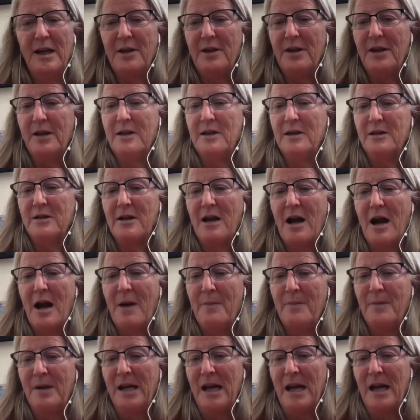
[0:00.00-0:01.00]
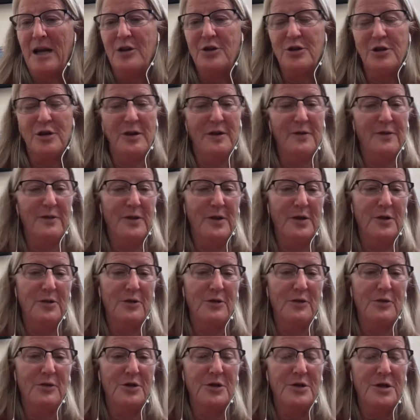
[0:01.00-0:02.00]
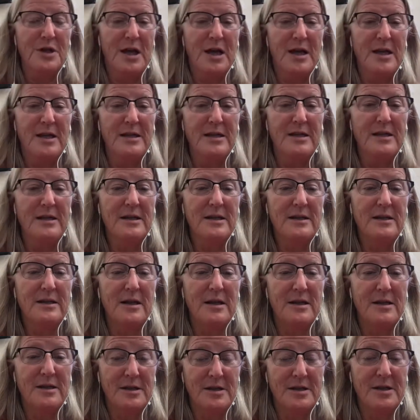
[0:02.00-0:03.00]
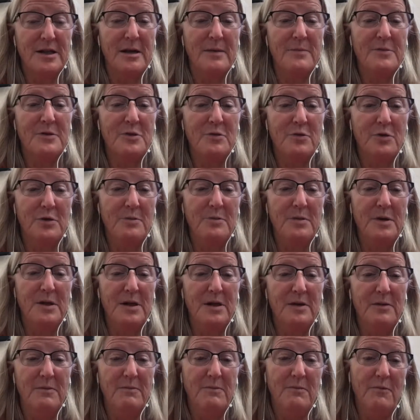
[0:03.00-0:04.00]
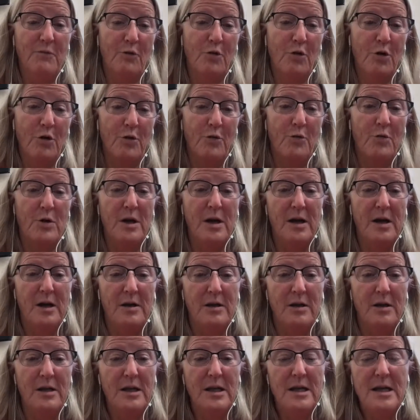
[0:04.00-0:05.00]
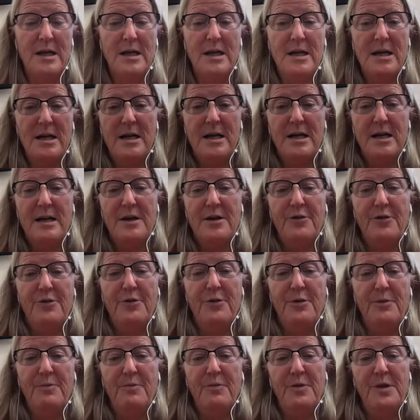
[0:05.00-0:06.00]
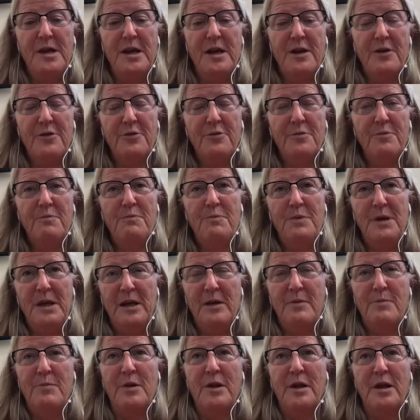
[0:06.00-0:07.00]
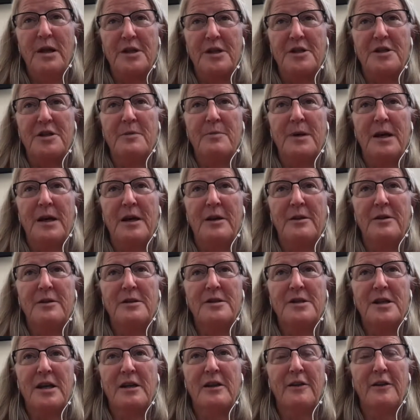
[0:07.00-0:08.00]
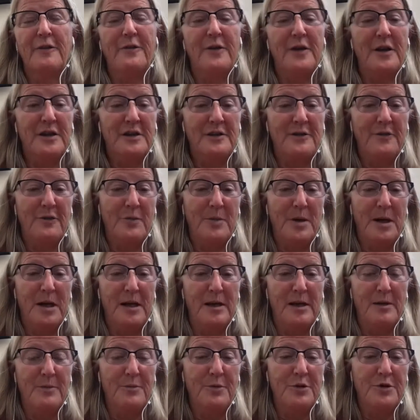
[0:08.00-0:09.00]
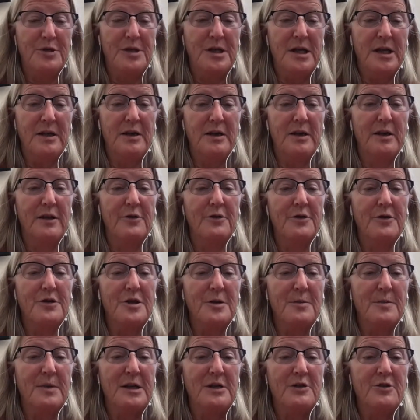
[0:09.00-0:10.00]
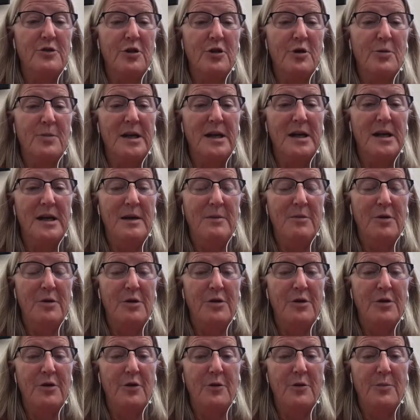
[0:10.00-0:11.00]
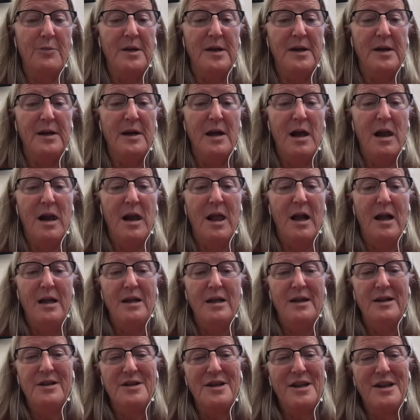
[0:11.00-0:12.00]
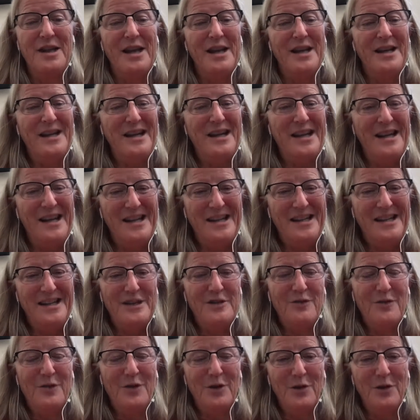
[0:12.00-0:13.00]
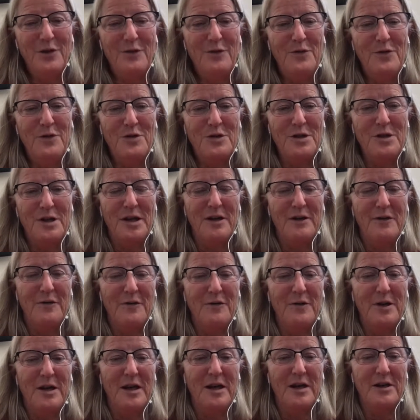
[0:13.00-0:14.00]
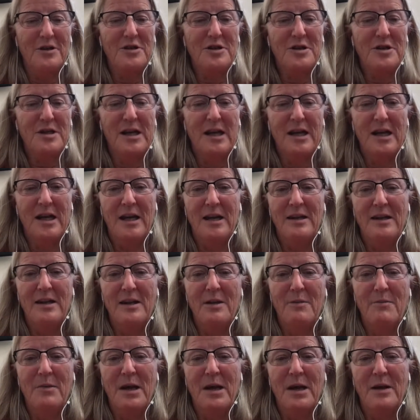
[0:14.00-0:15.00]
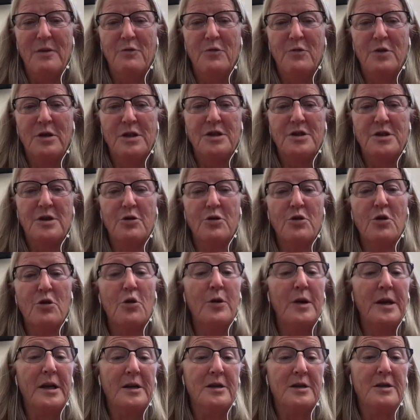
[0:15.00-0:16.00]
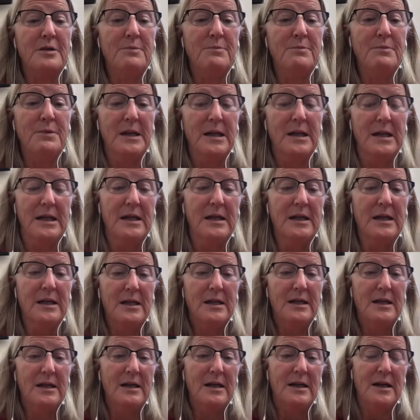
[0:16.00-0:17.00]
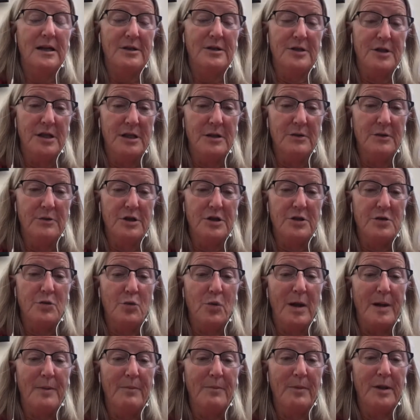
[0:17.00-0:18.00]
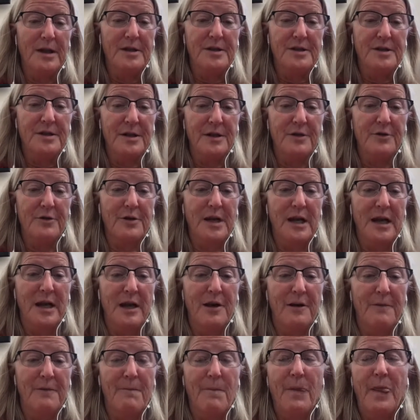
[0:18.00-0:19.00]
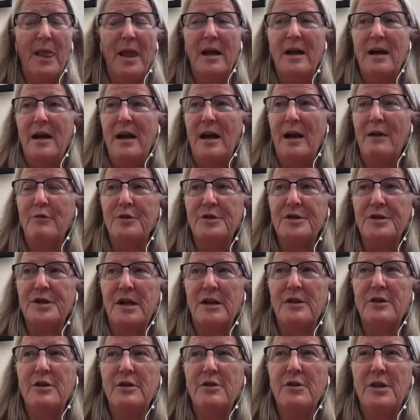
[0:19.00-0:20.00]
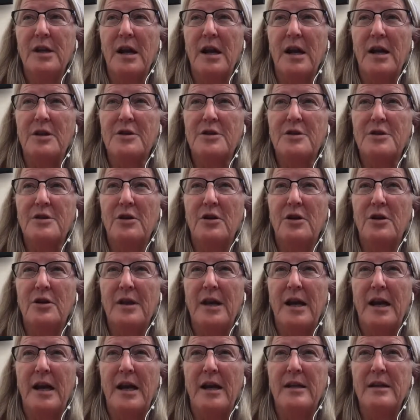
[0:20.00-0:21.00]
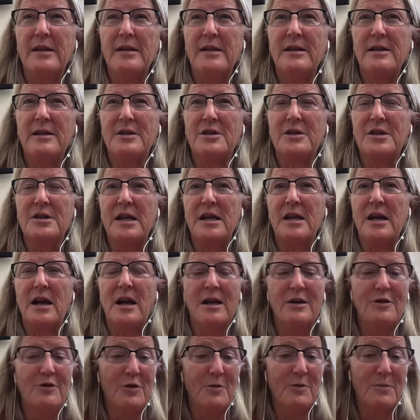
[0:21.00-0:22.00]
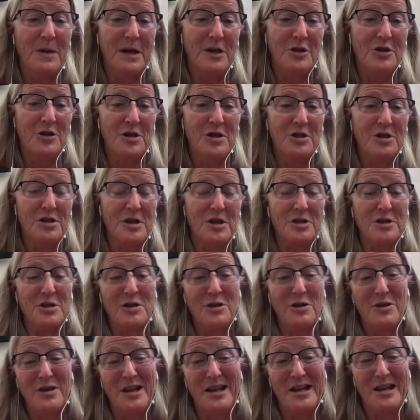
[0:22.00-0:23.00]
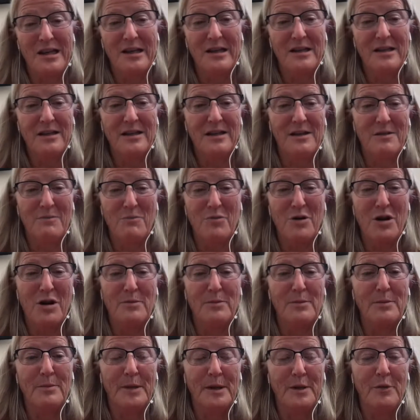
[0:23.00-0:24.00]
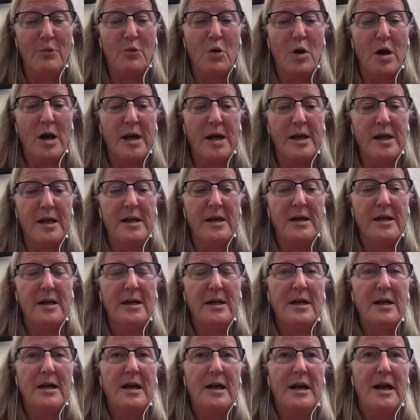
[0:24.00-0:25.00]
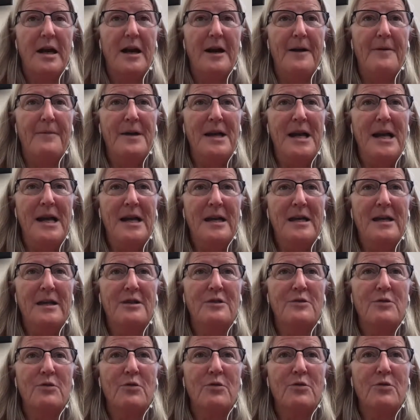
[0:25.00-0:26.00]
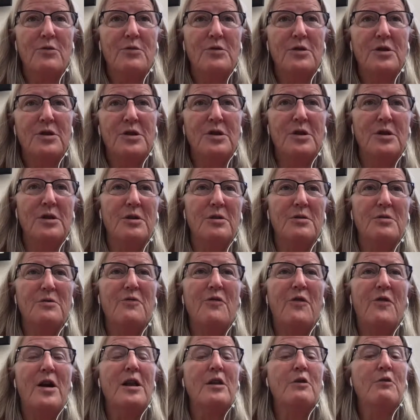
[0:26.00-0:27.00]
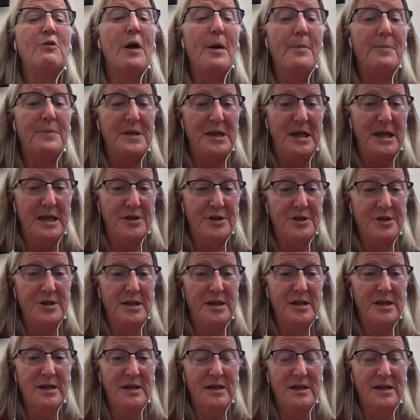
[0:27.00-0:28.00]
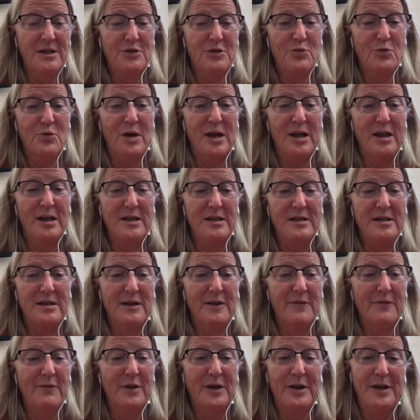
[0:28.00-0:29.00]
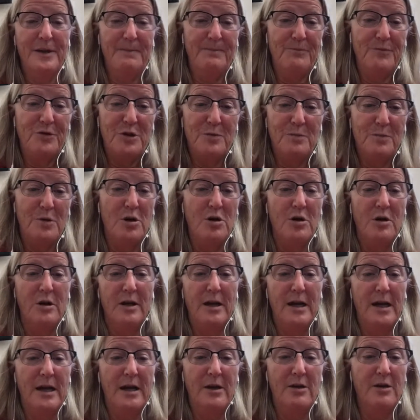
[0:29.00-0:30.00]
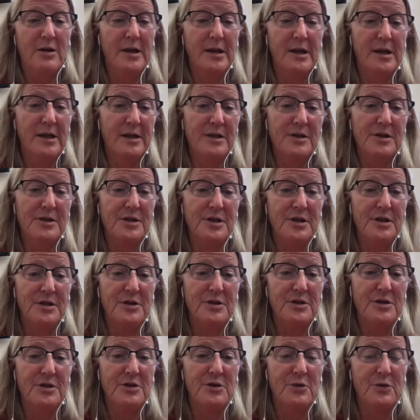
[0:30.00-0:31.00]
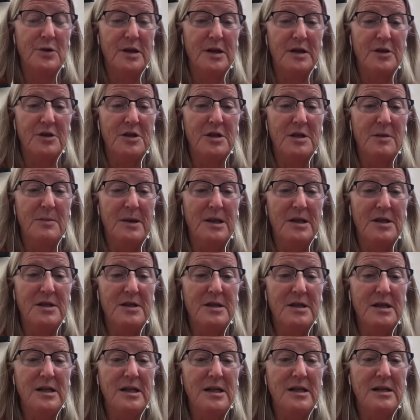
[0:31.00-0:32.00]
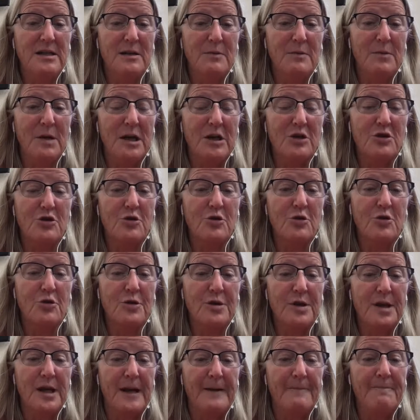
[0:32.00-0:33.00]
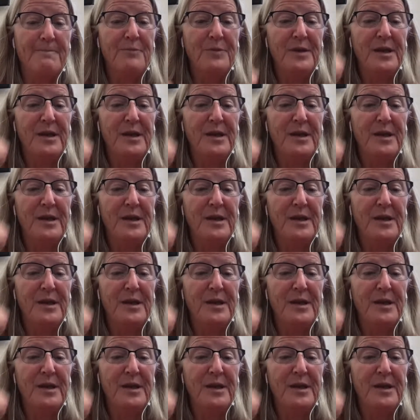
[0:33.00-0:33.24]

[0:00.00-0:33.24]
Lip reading: I think a combination of those concepts would be worthwhile. The other big plus about cyclophosphamide in particular as a metronomic chemotherapy is that it has very few side effects, and the main ones are going to be a decreased white blood cell count. I will tell you that I saw that in, say, 100 patients, I saw them in probably one. And the follow-up testing is relatively small, and all it is doing a CBC to make sure that